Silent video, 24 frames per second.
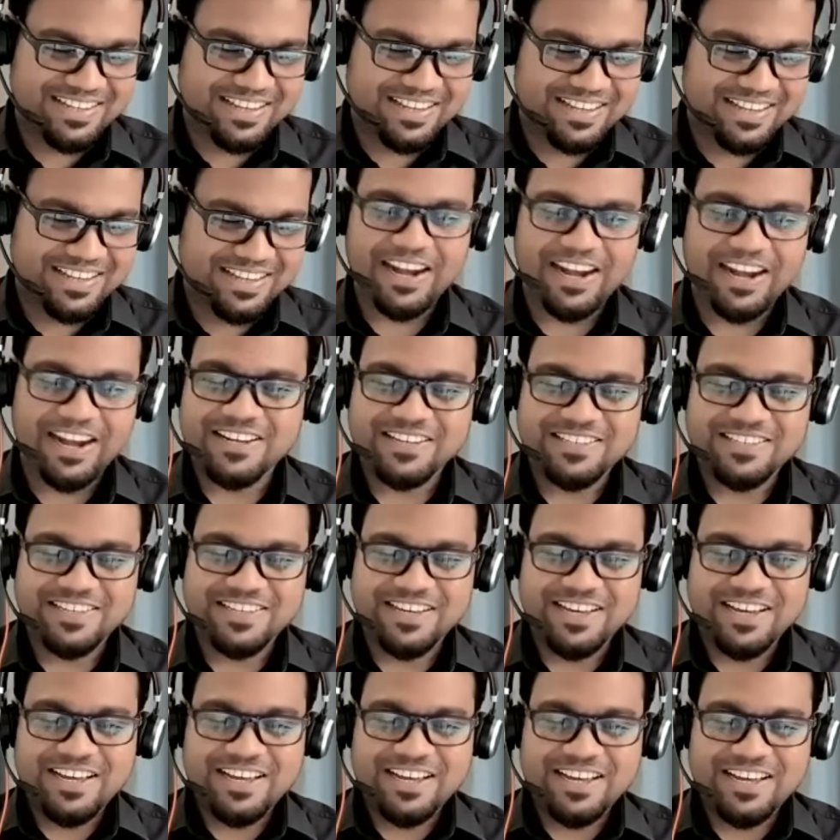Great.
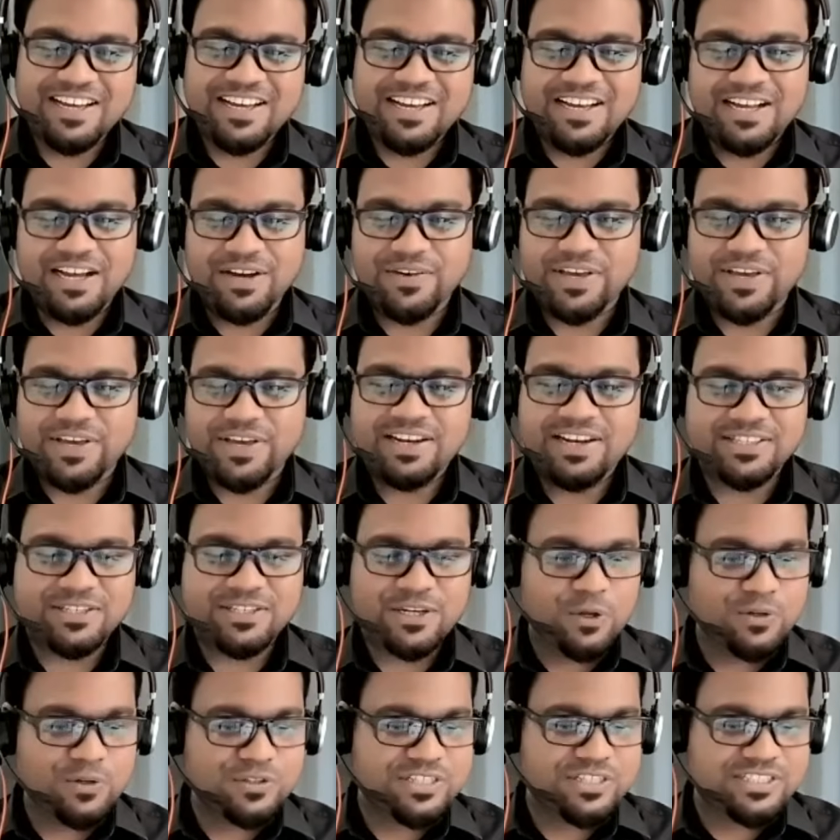Okay, let's
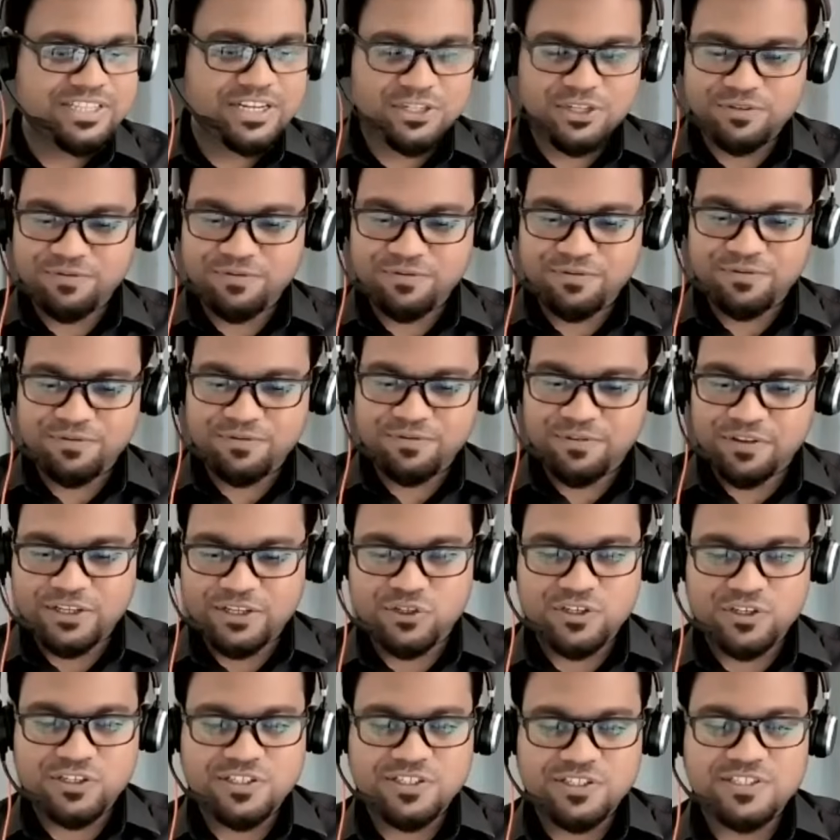close the session for the day,
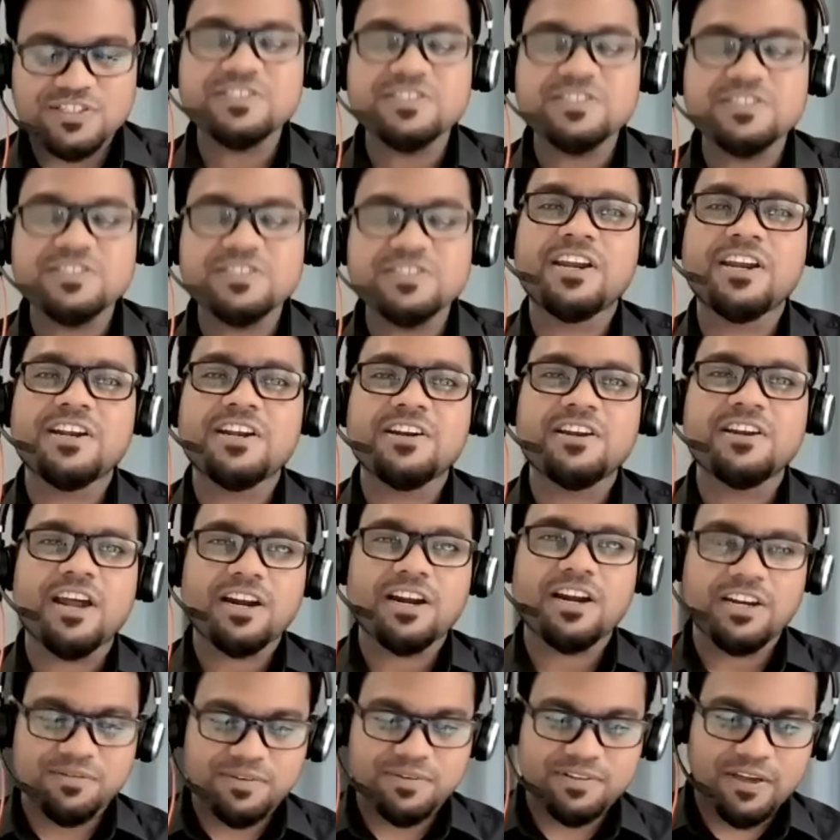teachers. Great
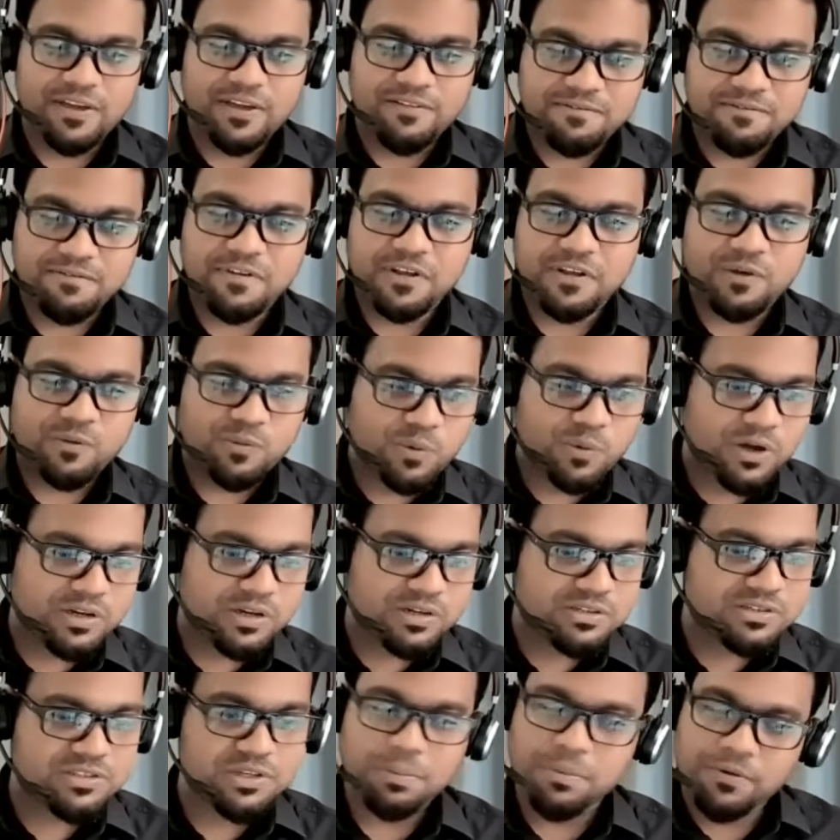interacting with
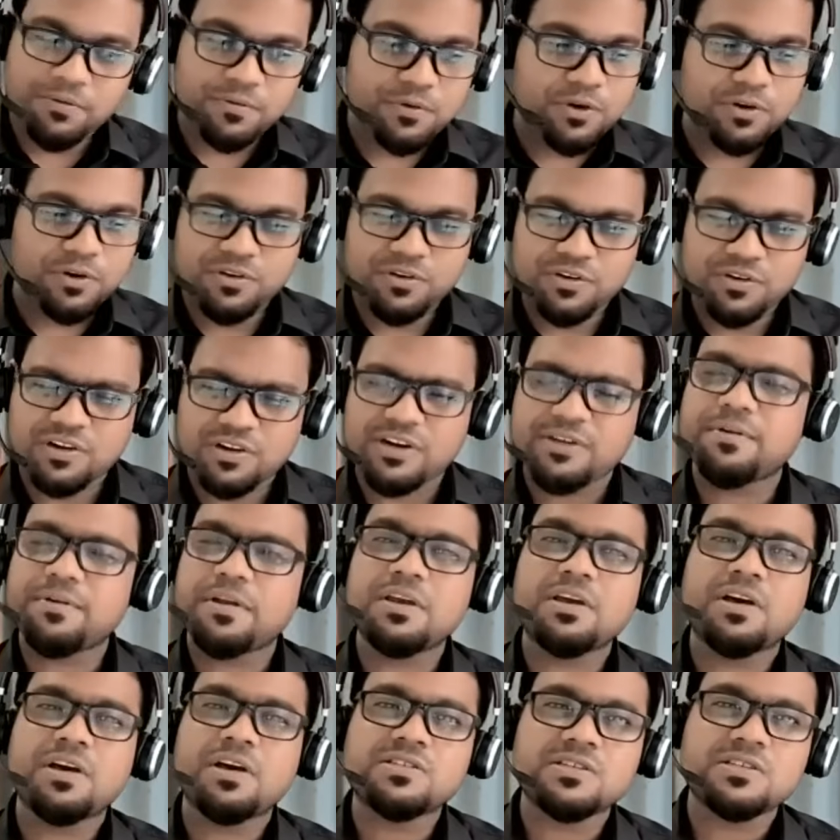everyone. Some of you are really
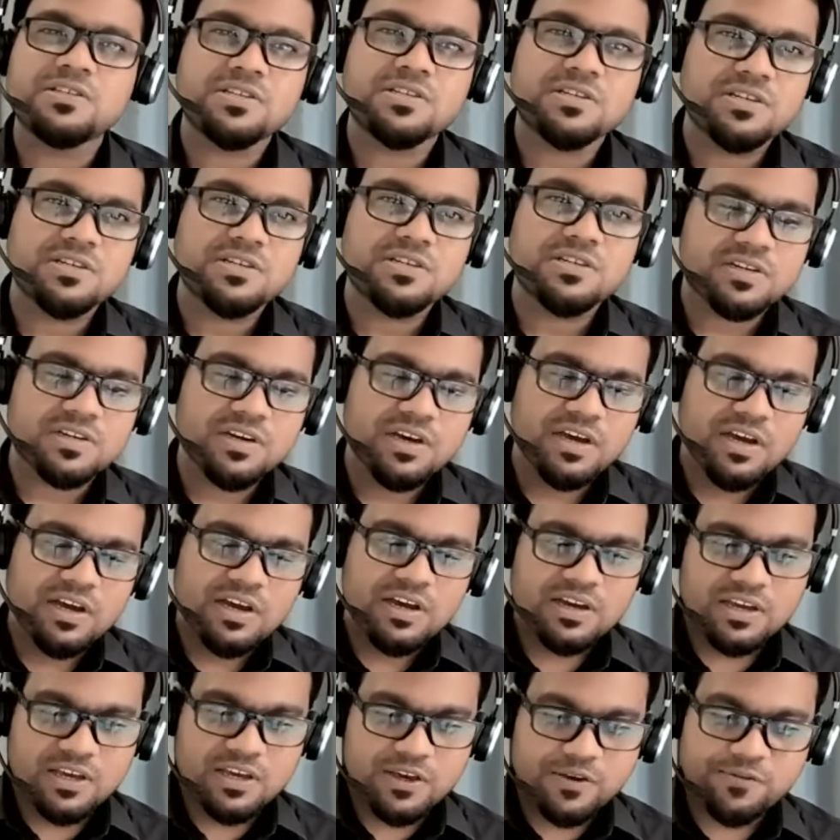very consistent.
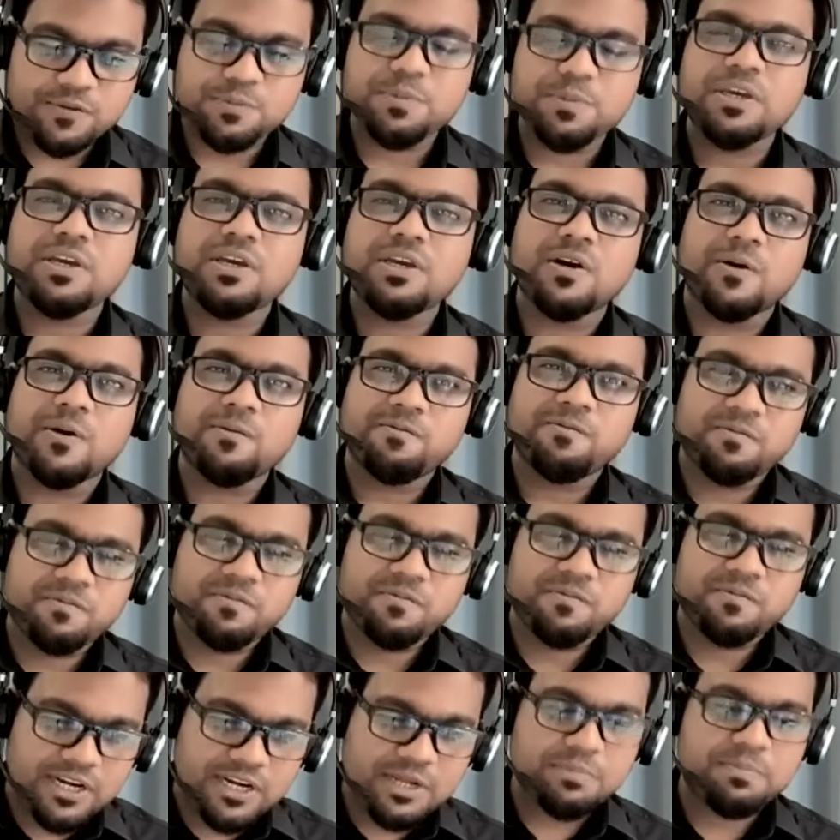Gives me a
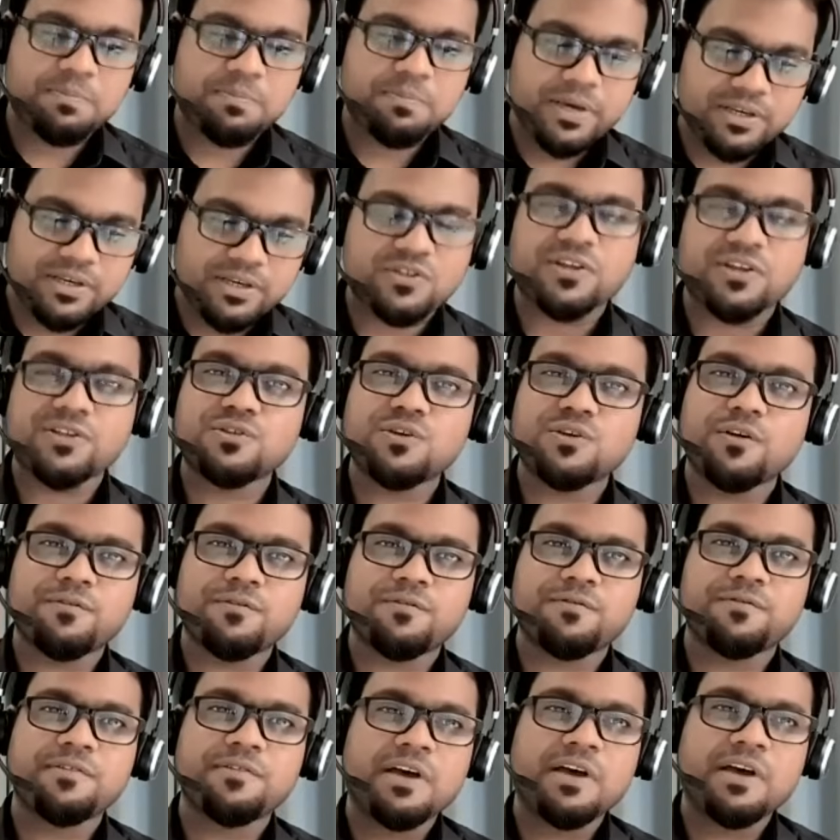very big sense
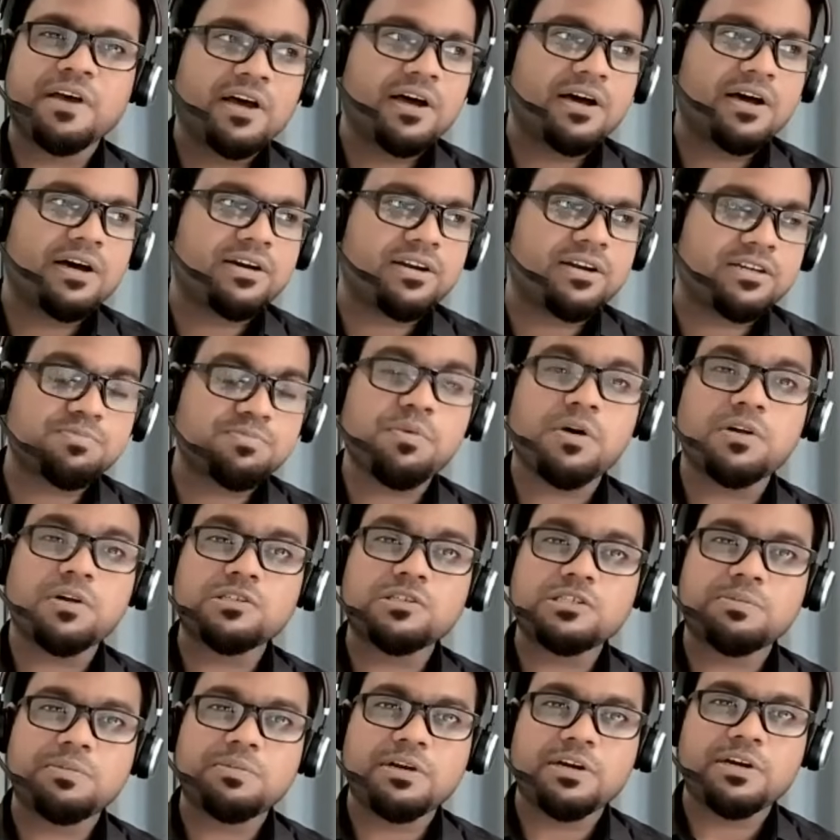of
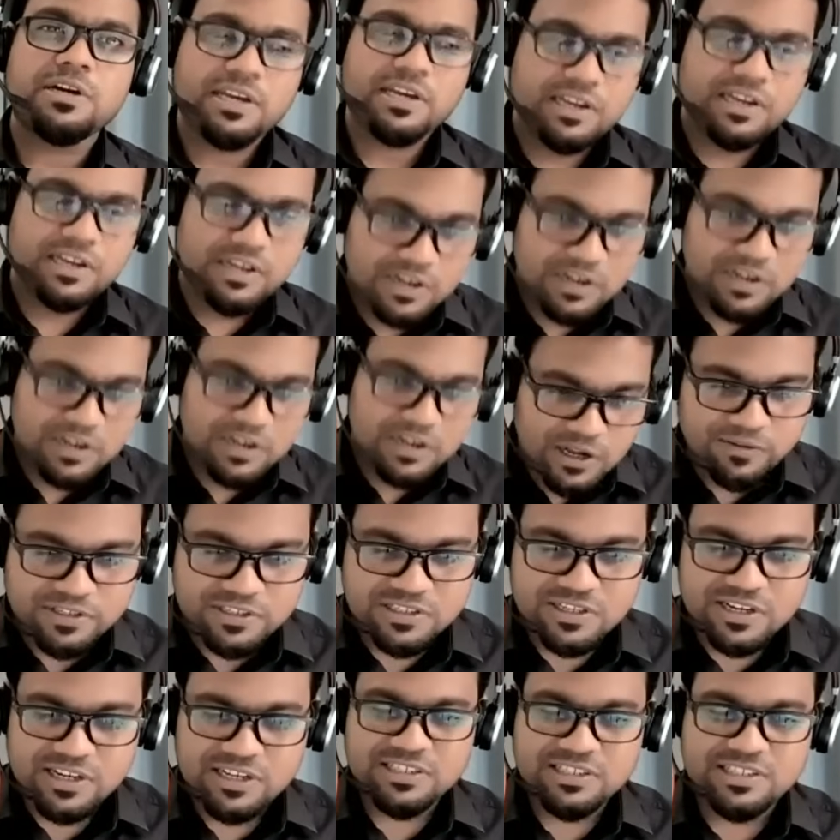responsibility,
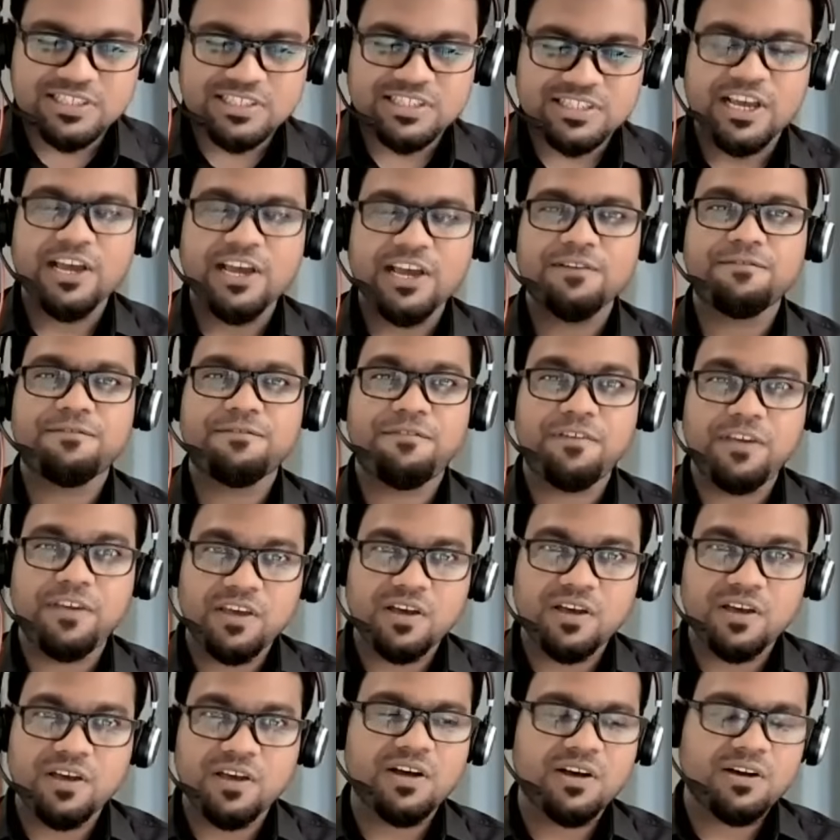nervousness,
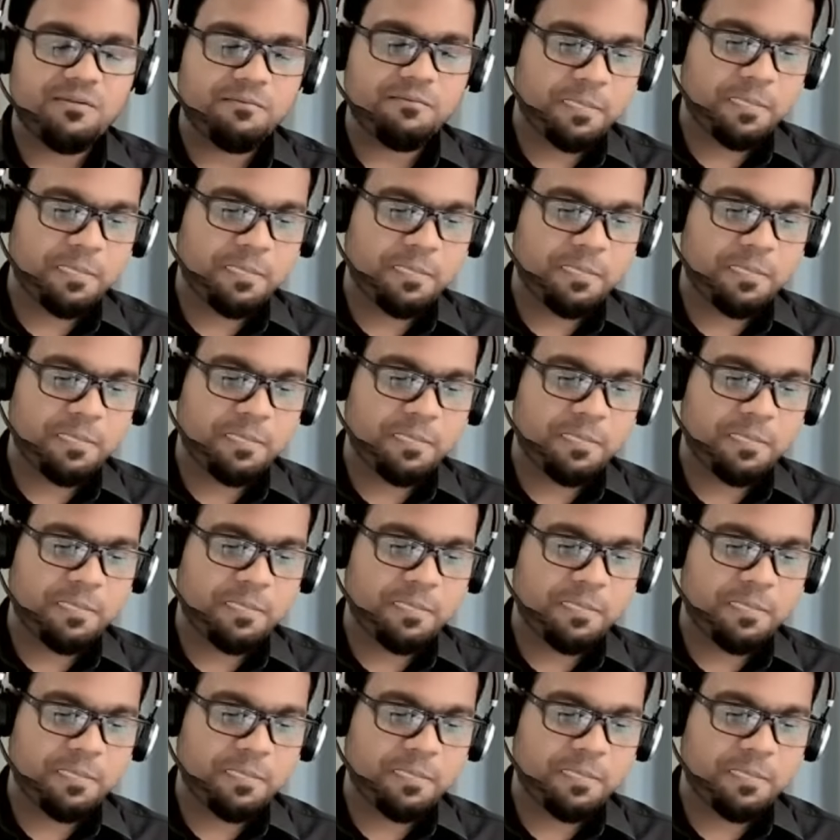fear,